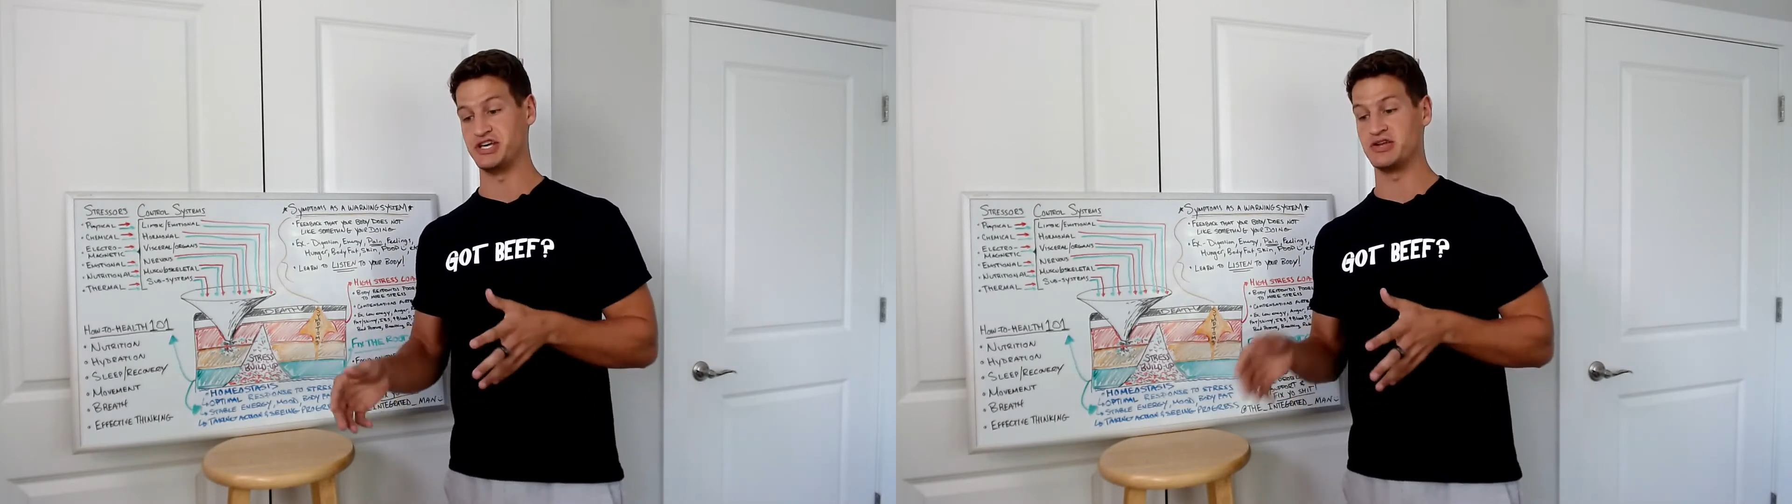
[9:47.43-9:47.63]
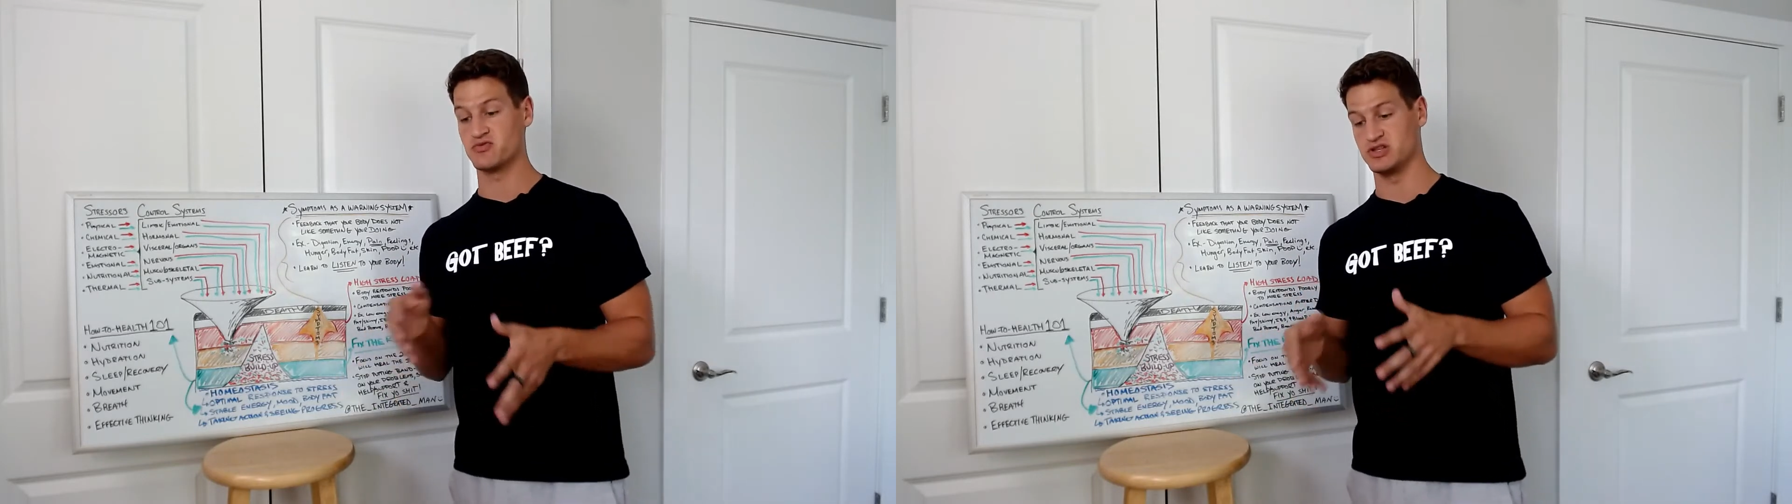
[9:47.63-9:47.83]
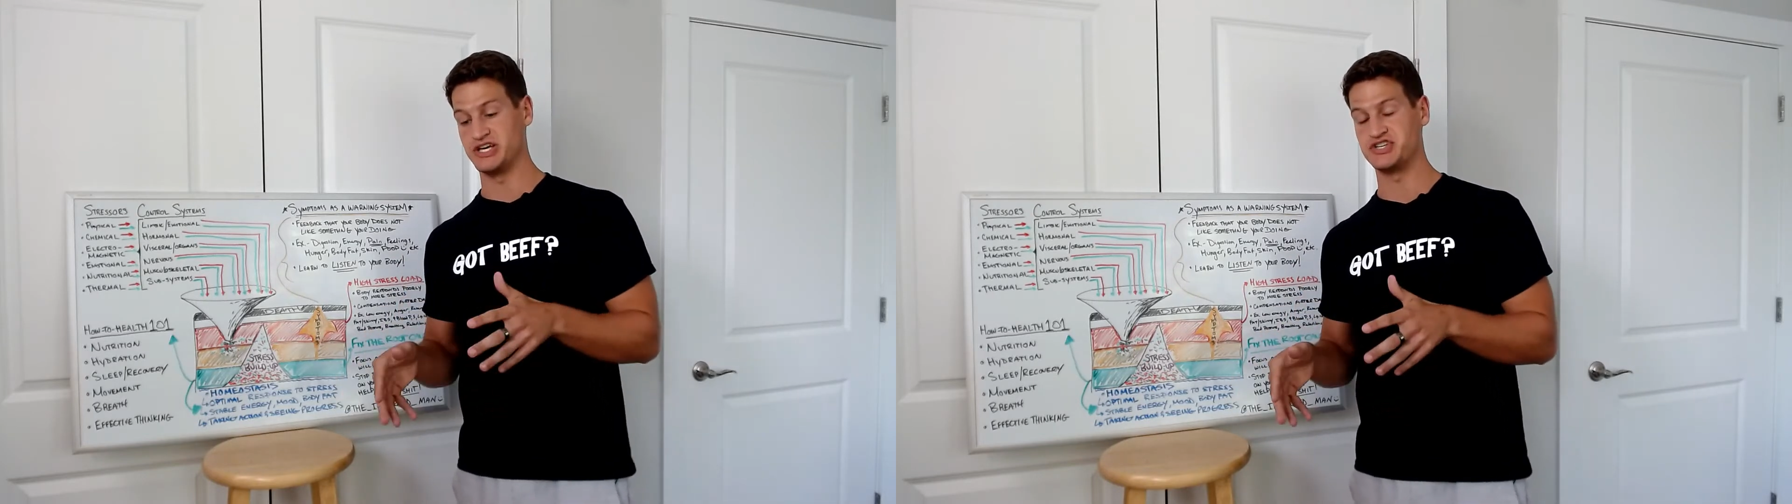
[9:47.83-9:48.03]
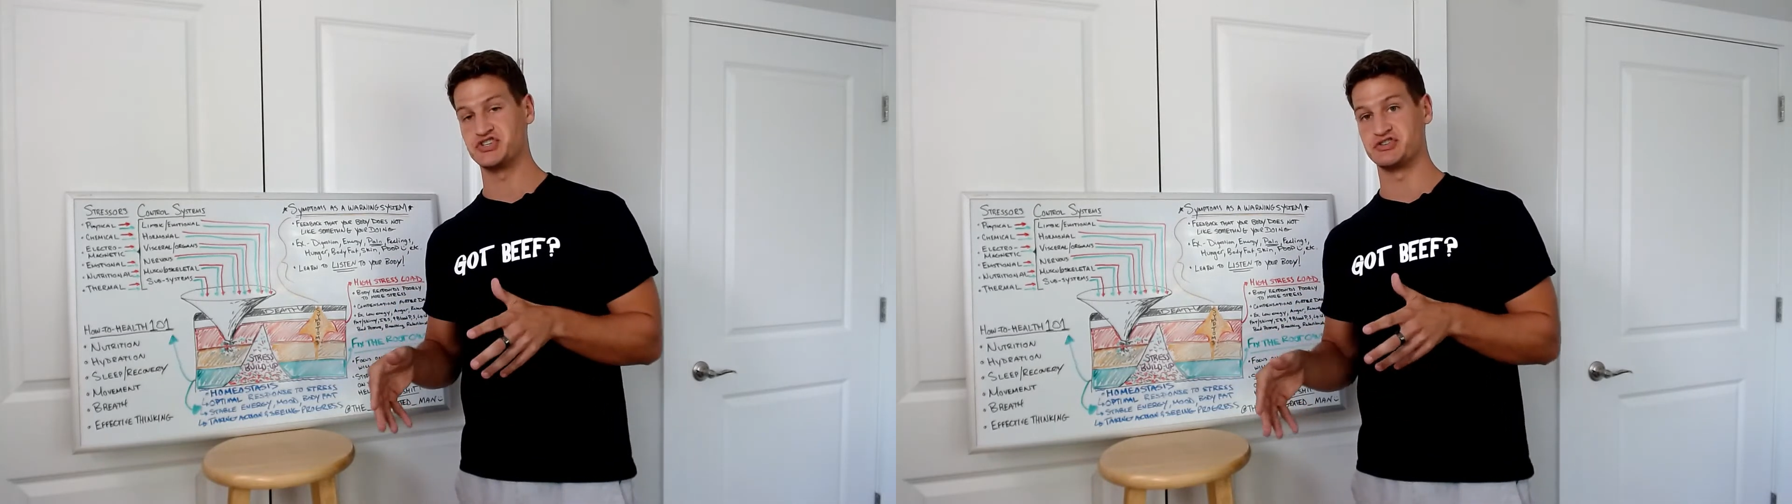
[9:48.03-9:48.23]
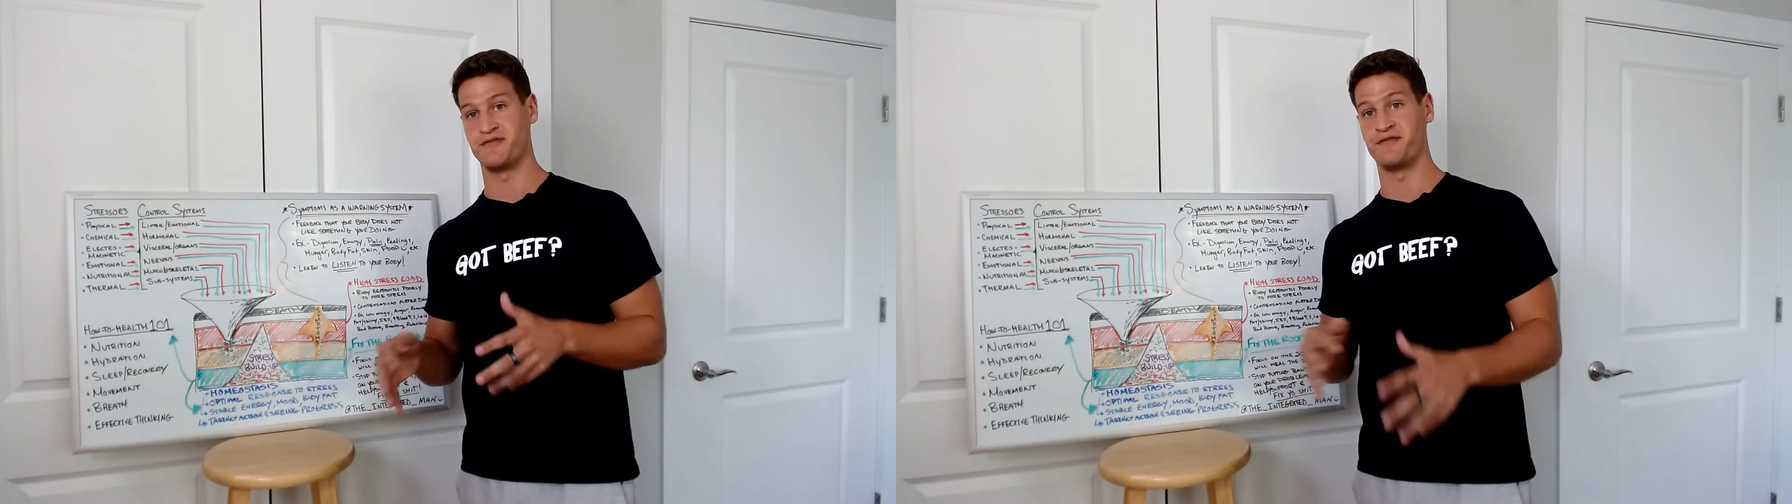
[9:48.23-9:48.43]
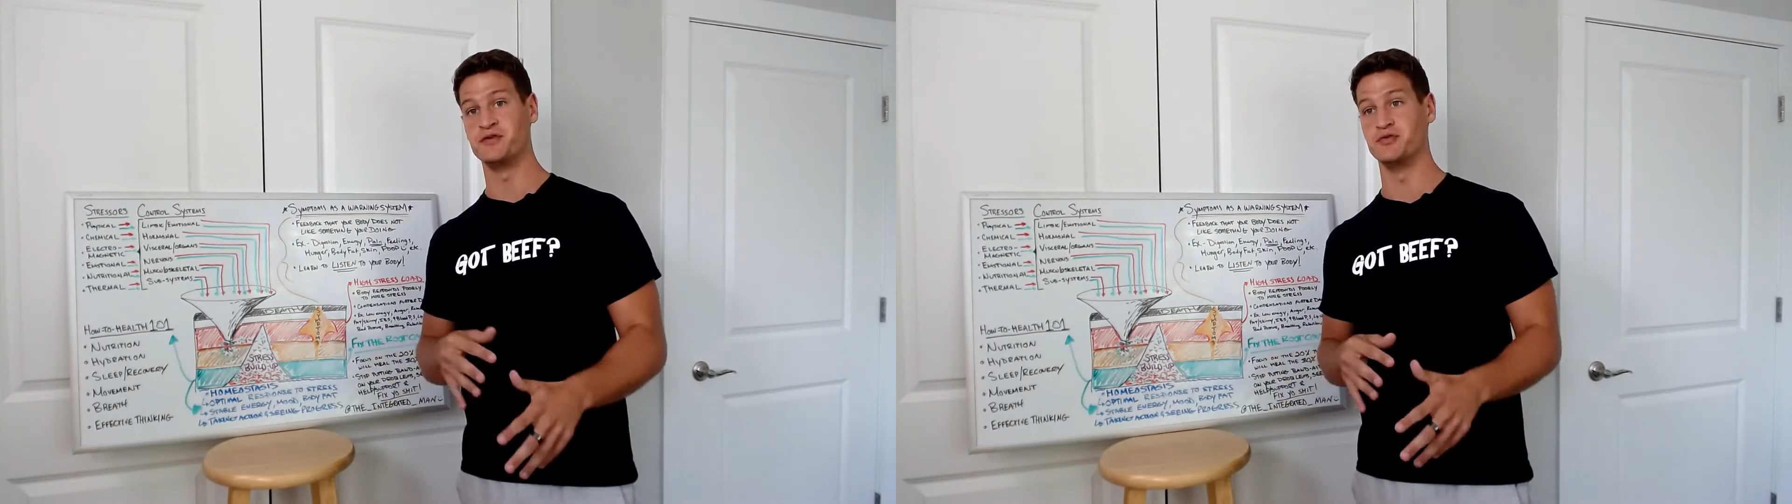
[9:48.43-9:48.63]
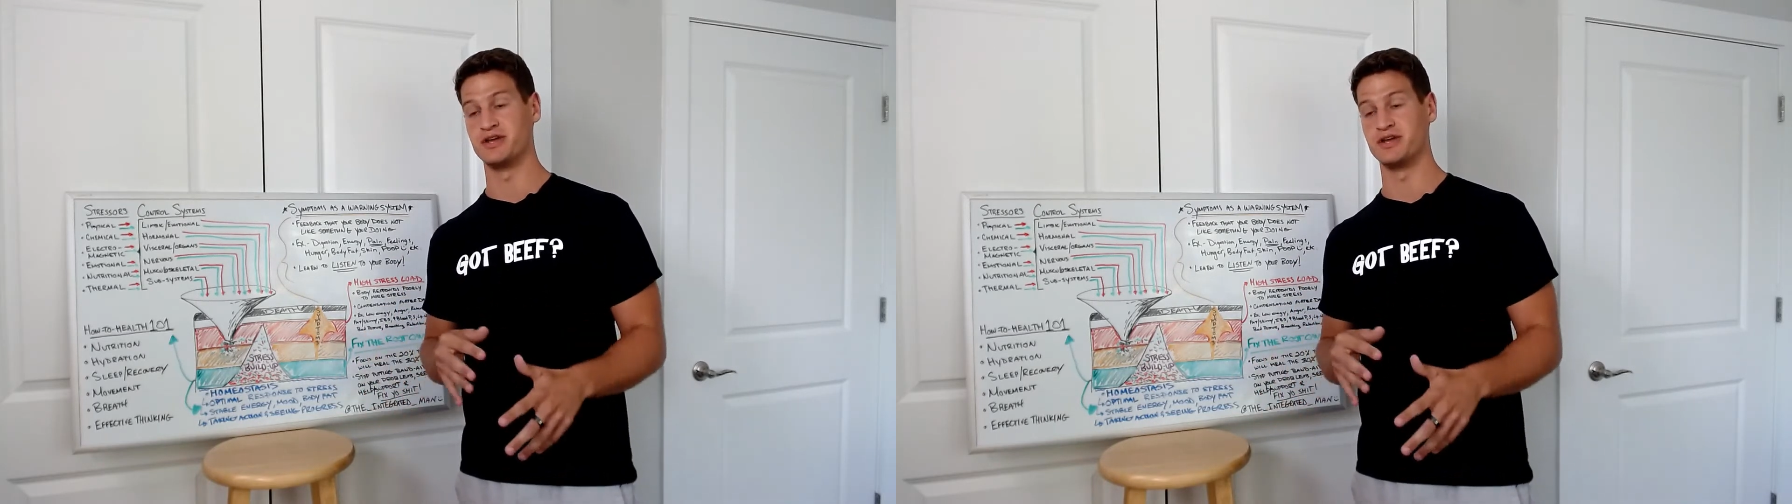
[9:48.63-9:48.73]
in relation to food,